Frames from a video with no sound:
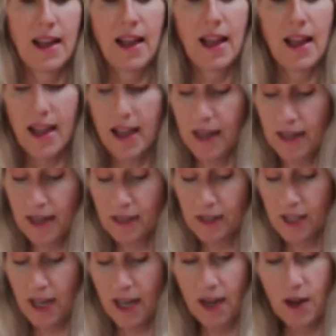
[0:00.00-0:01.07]
And
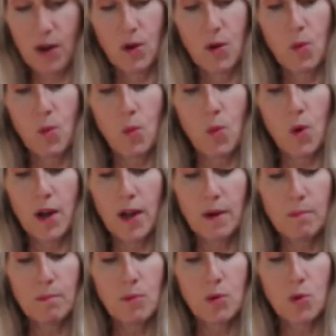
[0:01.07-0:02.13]
I'll take
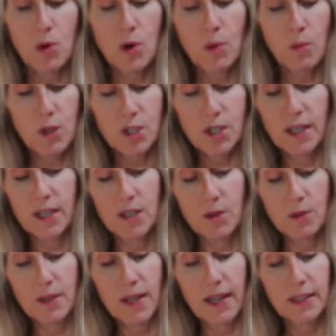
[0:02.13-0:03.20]
one more. What should I
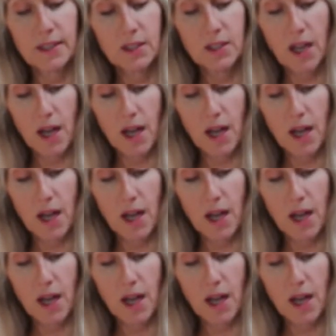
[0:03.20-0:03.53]
do next?